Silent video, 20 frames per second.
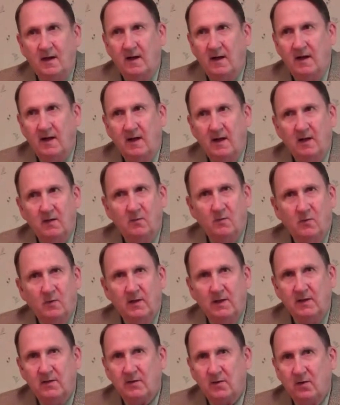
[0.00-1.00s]
And when
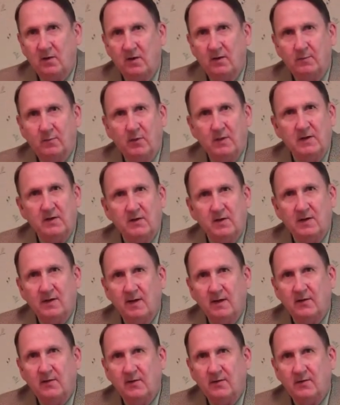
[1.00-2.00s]
he started preaching, I
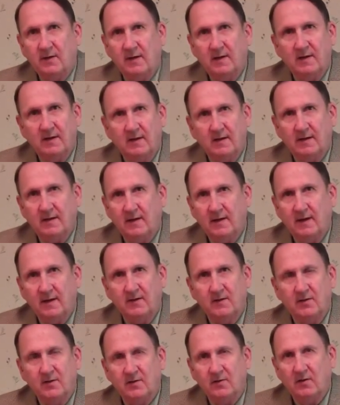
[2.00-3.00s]

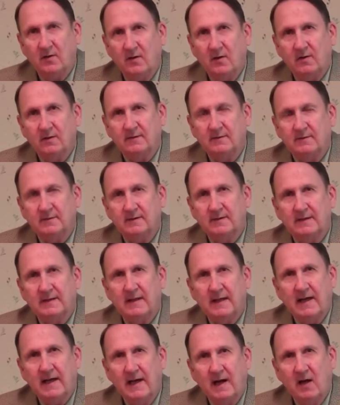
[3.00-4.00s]
just thought,
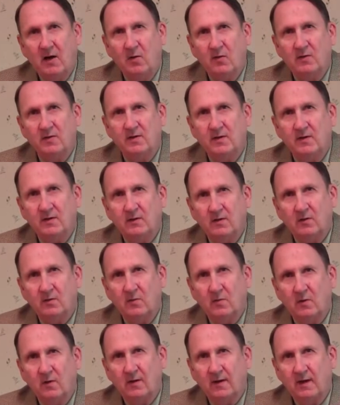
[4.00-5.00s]
how is this going to
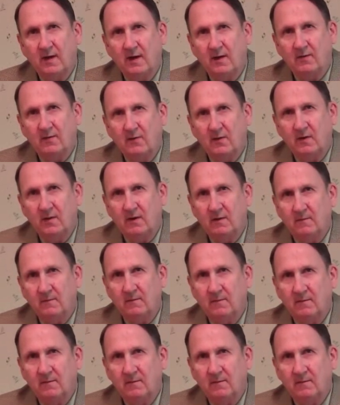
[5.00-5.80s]
work out for him?